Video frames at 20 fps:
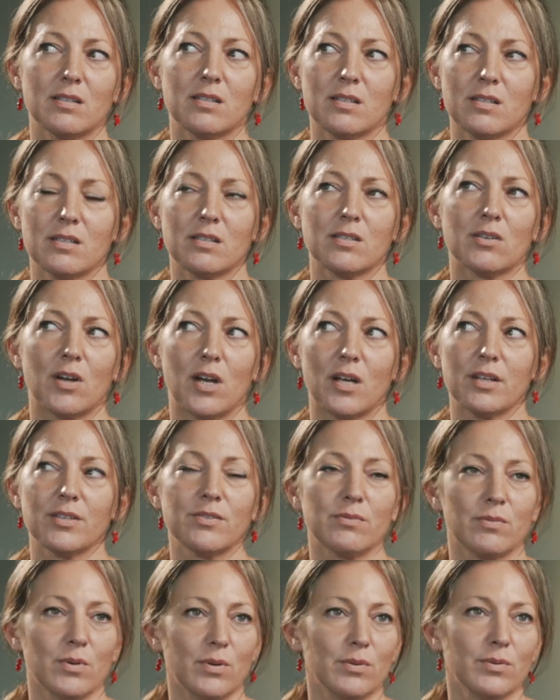it's this
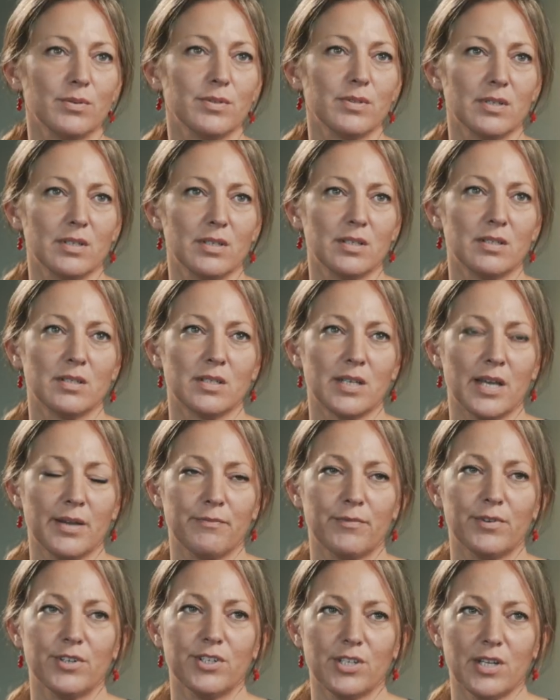crossroads and it's
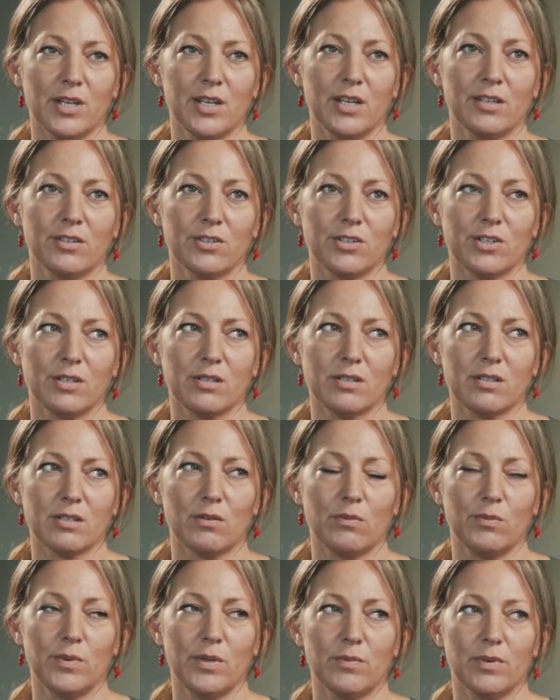time for change, and
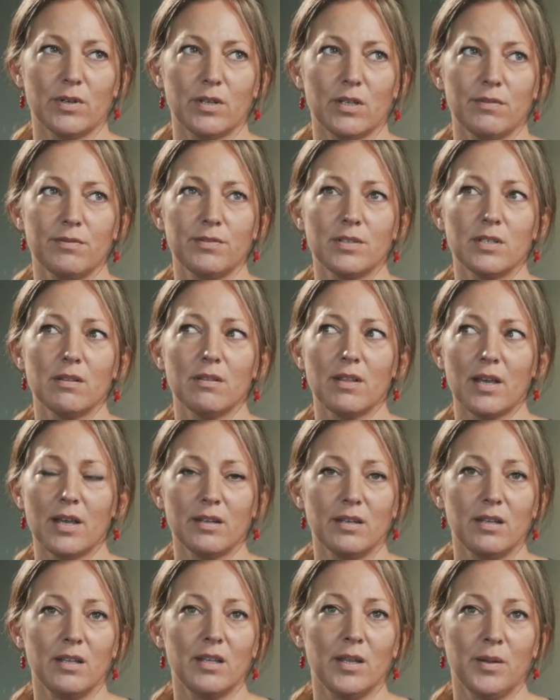so we were gifted
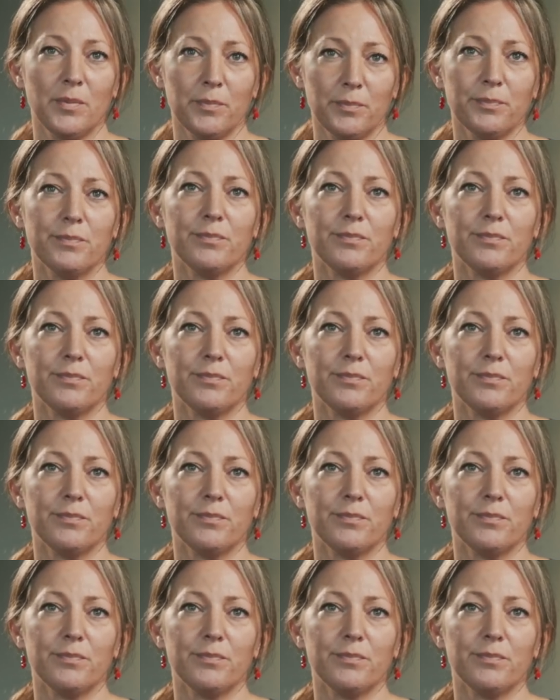that name,